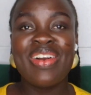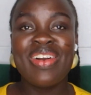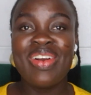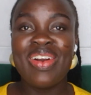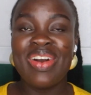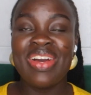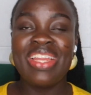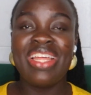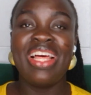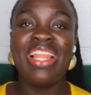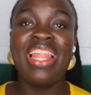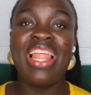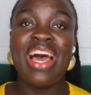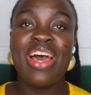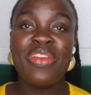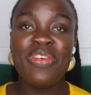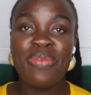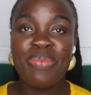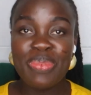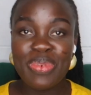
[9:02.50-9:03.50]
got a
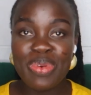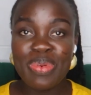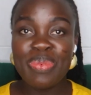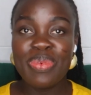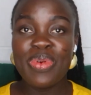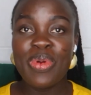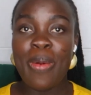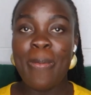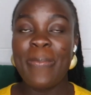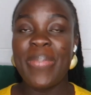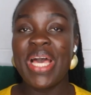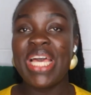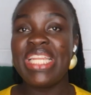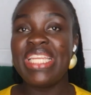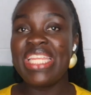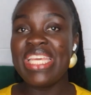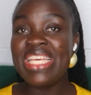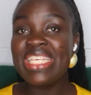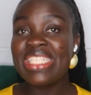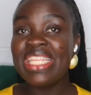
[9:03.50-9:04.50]
lot of boo-boo,
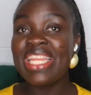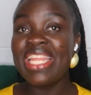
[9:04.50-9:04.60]
but these